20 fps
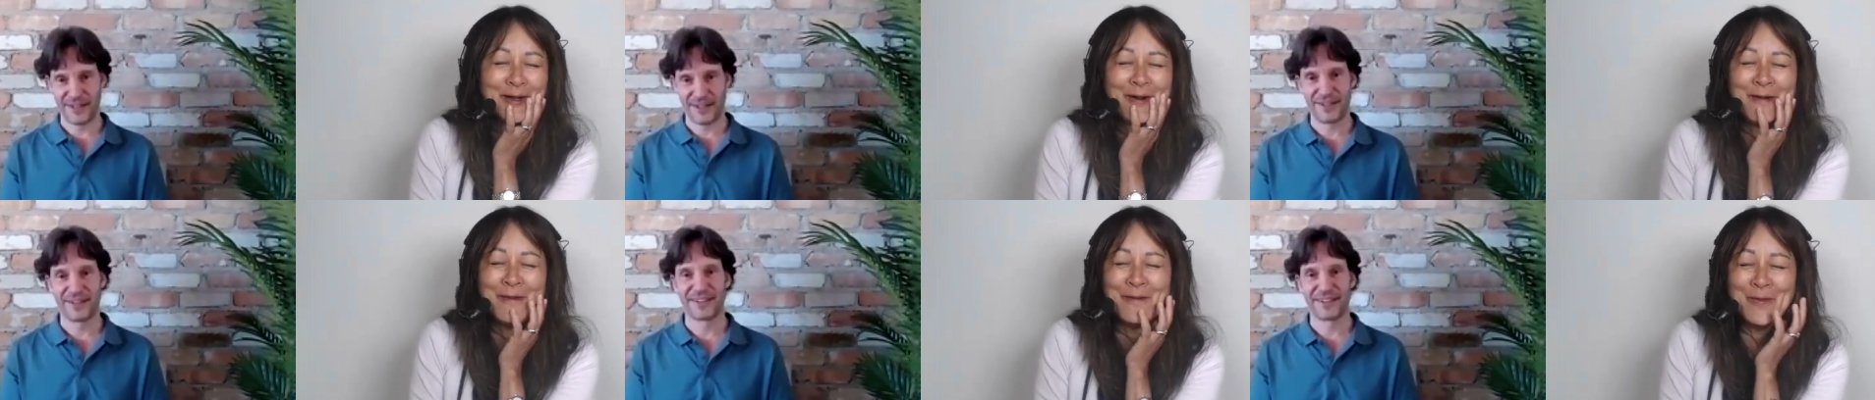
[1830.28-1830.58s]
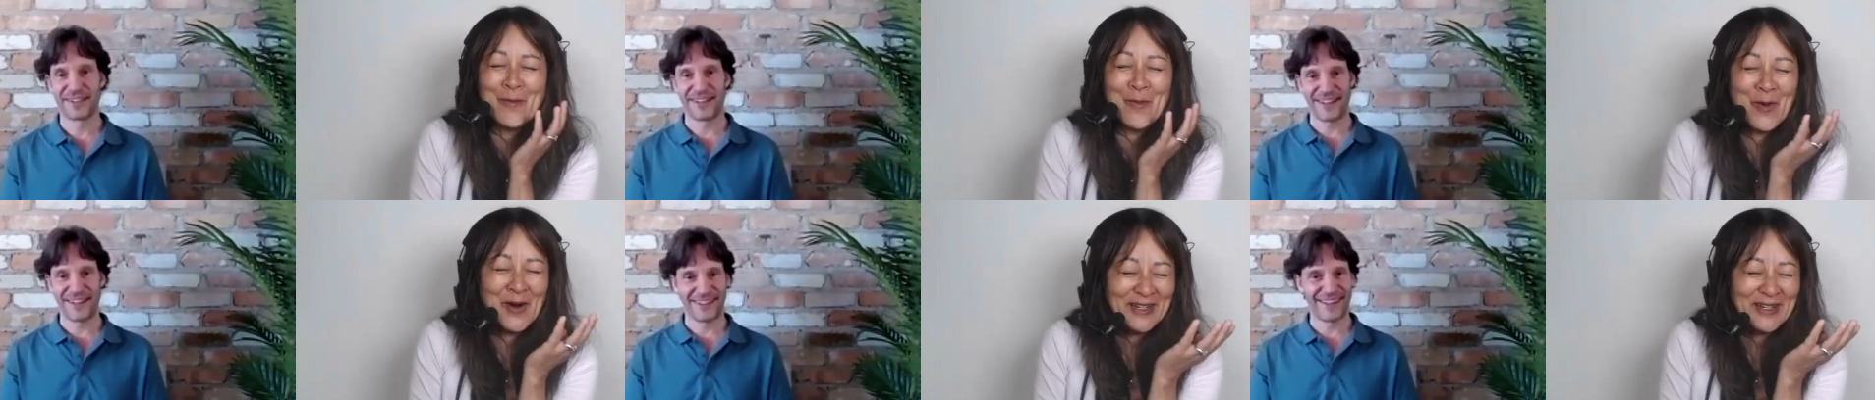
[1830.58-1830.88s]
Speaker 1: what,
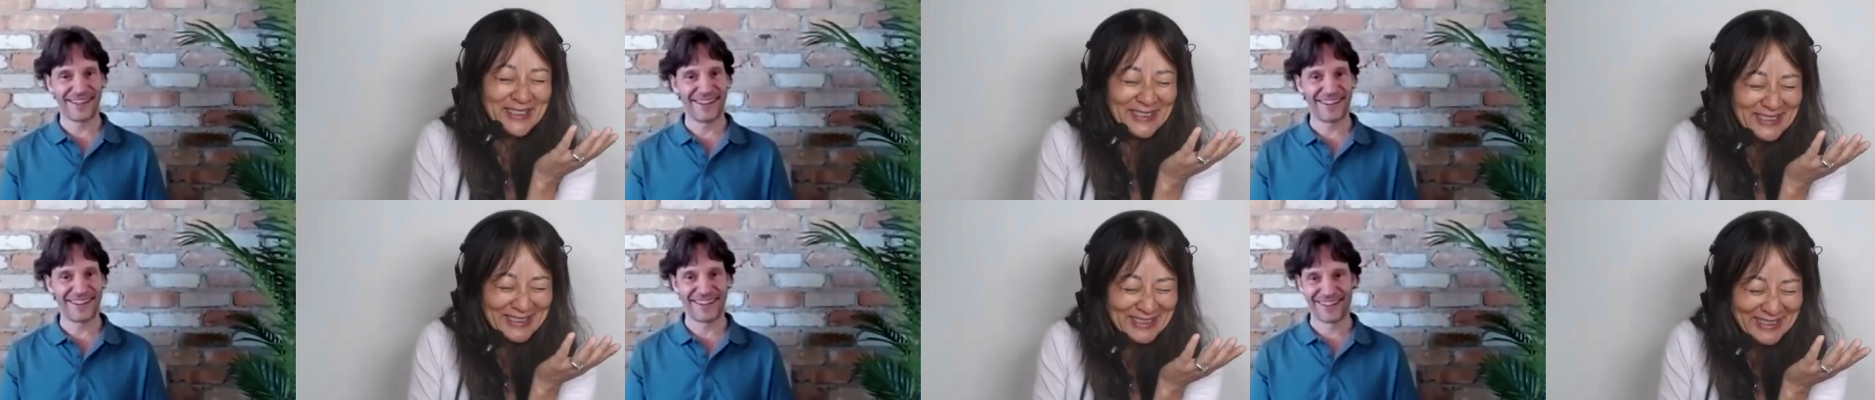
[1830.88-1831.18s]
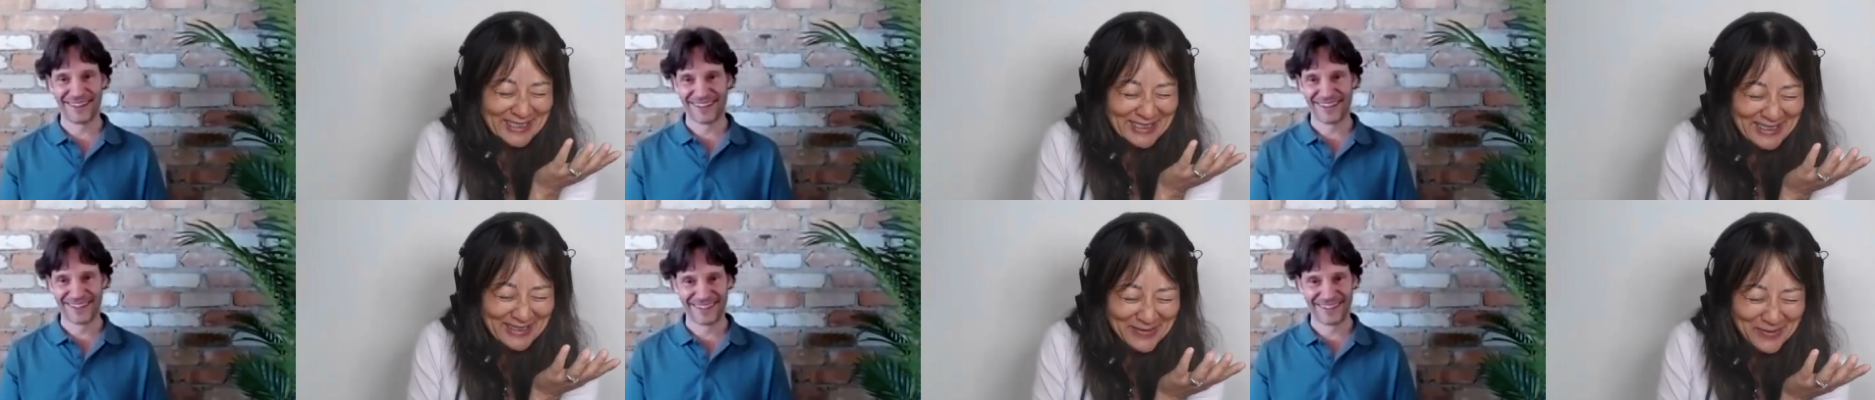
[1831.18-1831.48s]

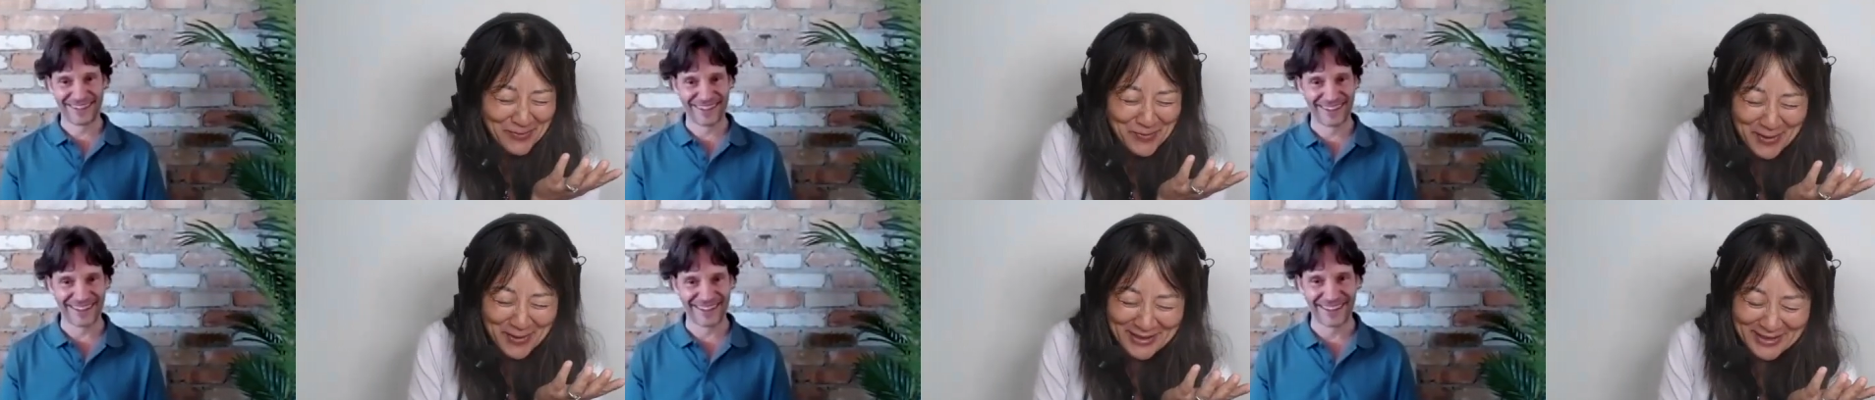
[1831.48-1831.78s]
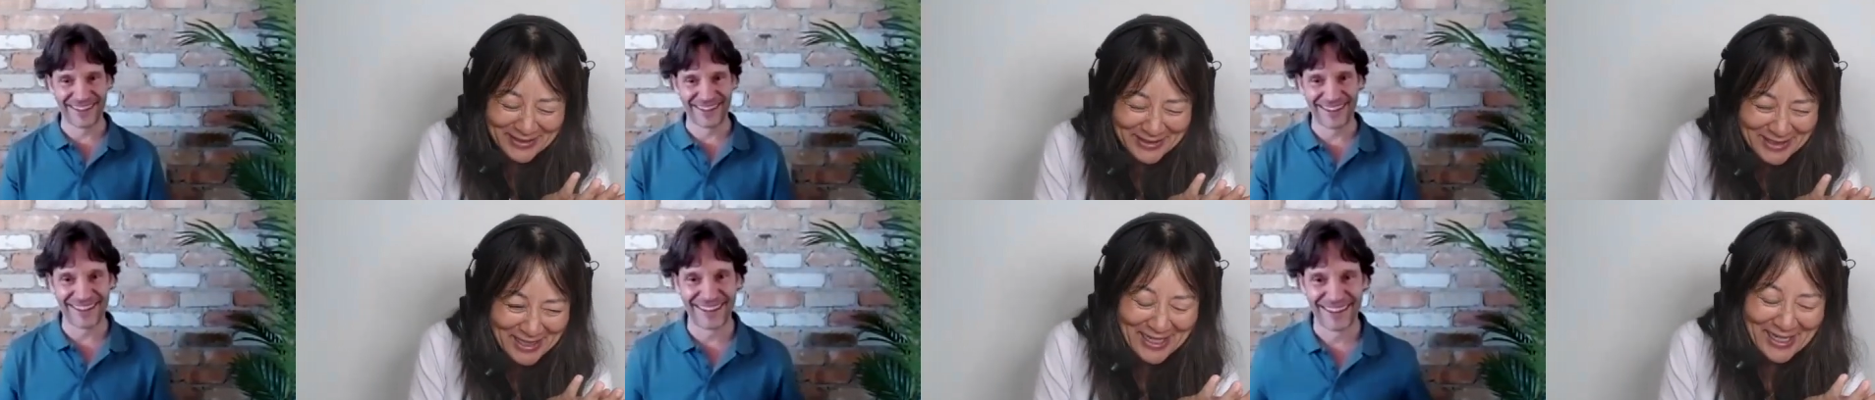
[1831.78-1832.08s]

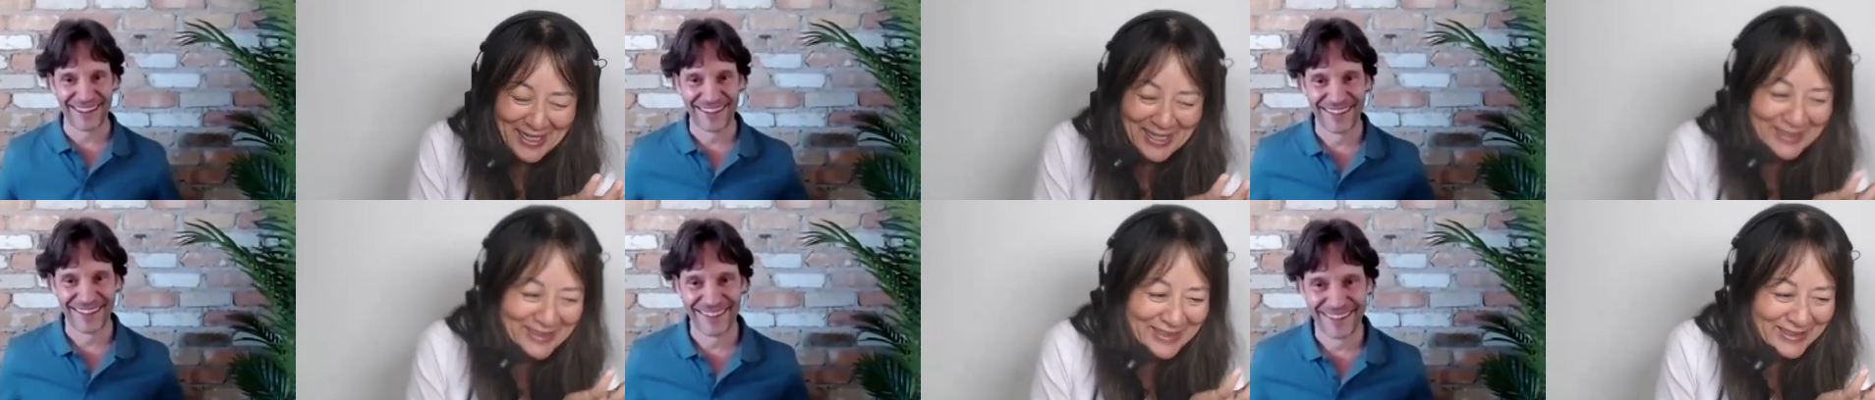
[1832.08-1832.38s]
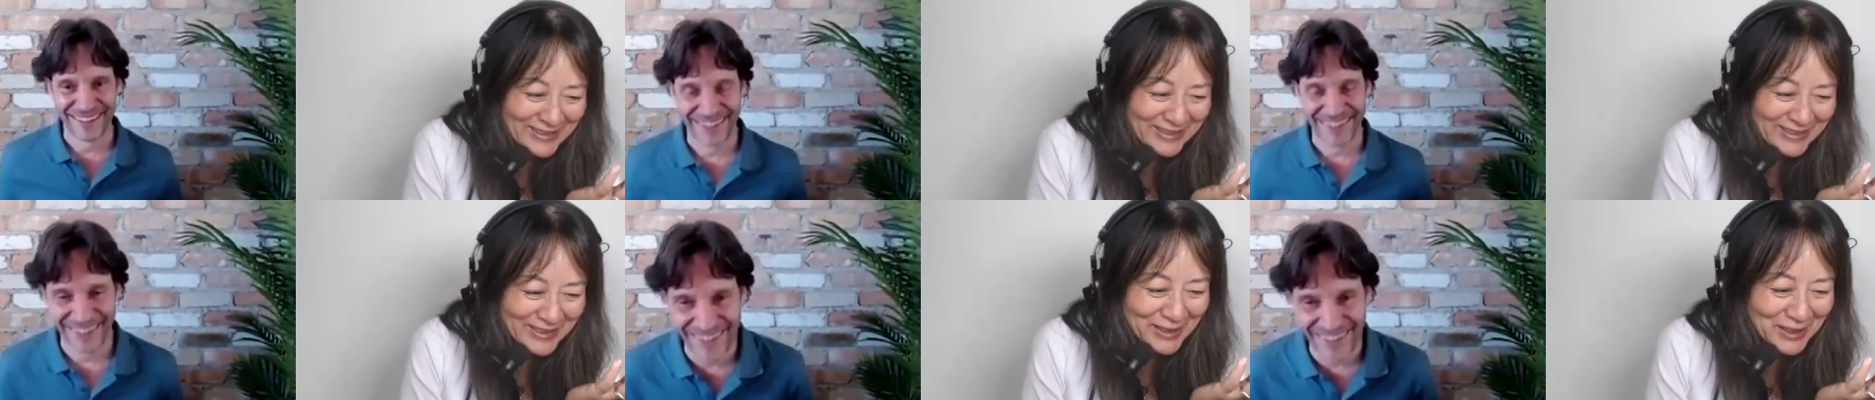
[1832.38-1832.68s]
the
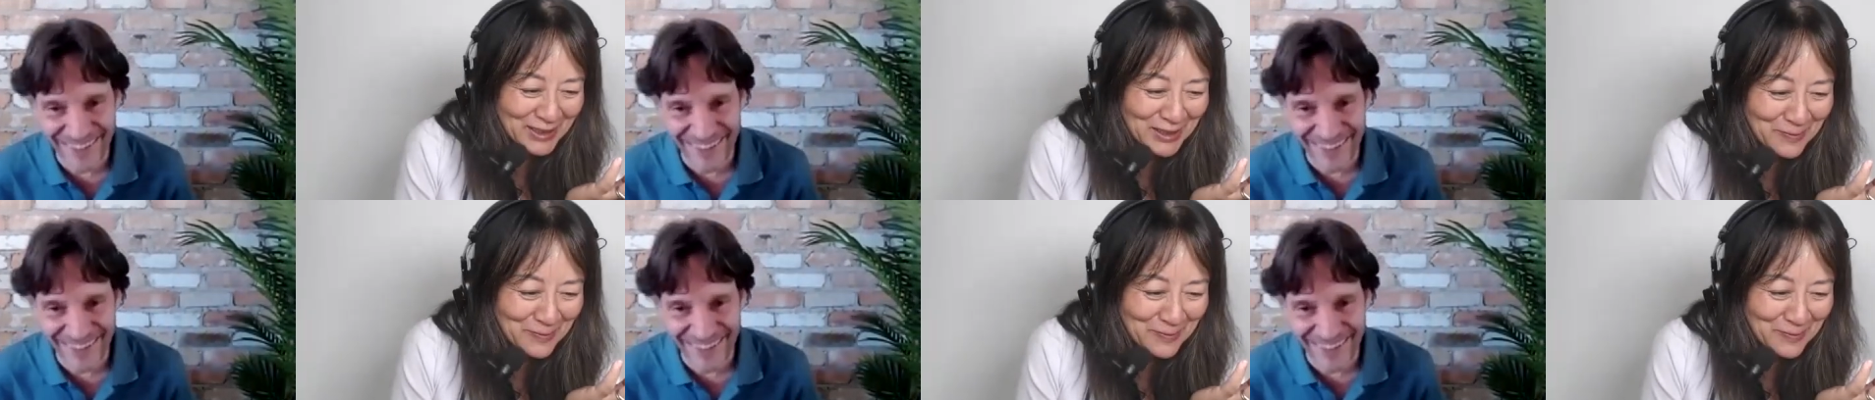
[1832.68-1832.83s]
heck is this